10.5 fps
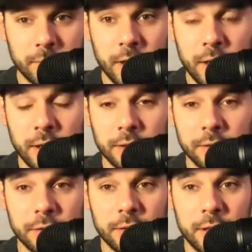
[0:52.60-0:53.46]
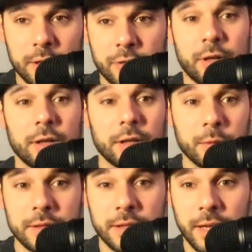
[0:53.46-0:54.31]
are struggling
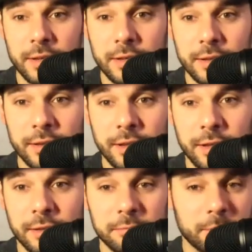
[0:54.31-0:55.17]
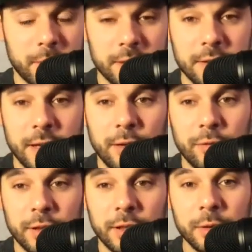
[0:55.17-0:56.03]
with scent, myself
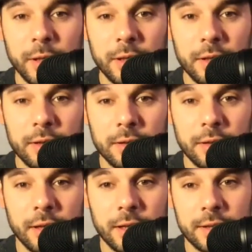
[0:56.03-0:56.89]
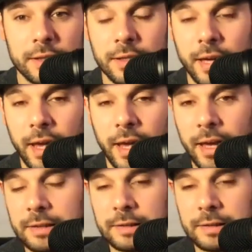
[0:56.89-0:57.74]
included, since I
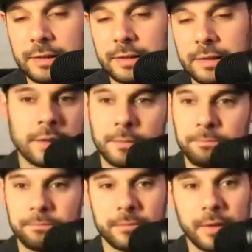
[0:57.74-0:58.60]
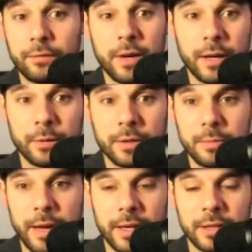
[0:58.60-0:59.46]
had the virus
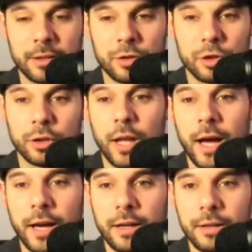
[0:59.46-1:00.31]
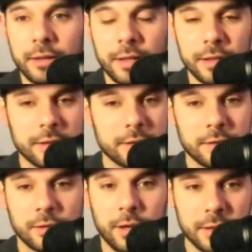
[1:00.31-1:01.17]
back in July,
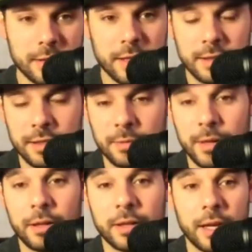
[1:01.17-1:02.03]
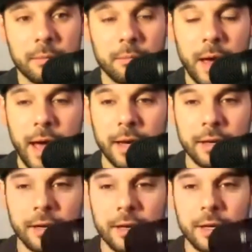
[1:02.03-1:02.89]
lost taste and smell. It came
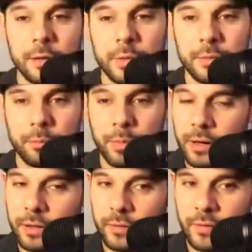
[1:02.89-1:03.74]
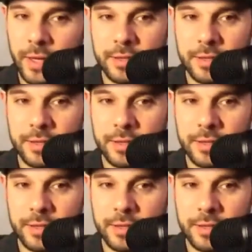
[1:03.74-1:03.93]
back. But part of that